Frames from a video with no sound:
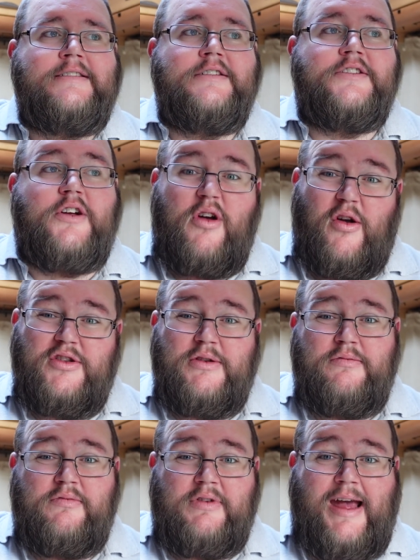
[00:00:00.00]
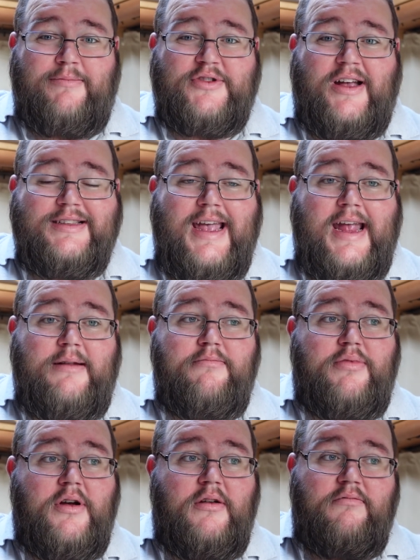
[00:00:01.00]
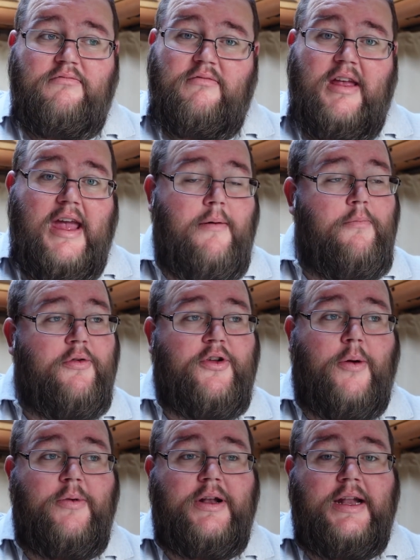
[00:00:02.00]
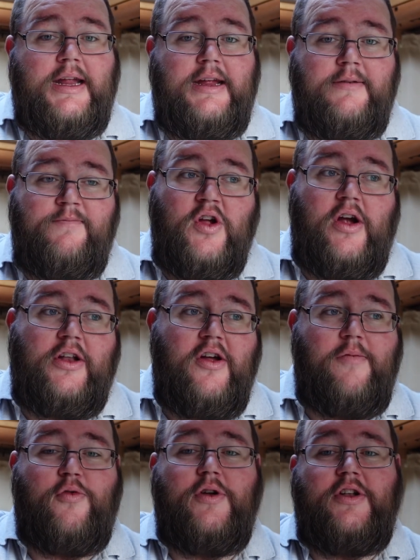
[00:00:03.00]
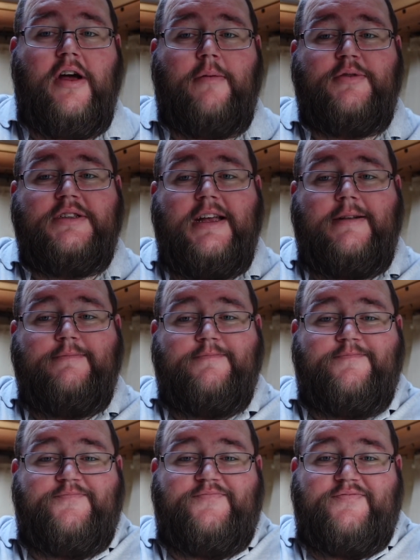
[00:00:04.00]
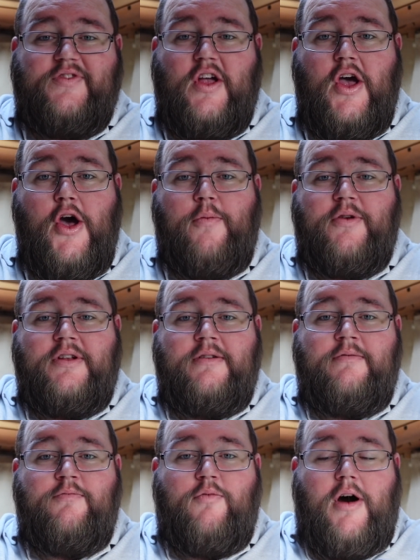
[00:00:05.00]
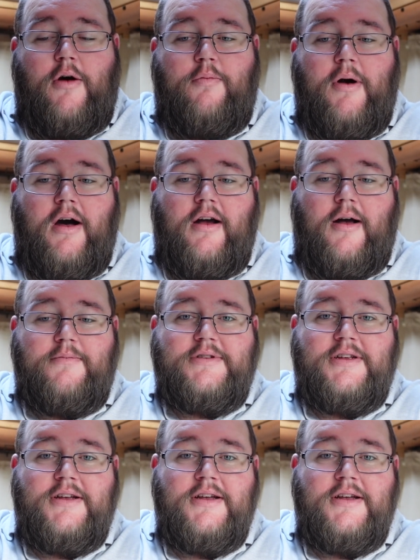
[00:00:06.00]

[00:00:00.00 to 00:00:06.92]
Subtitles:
So I'll go to campsites then. But yeah, predominantly 99.9% urban wild park ups.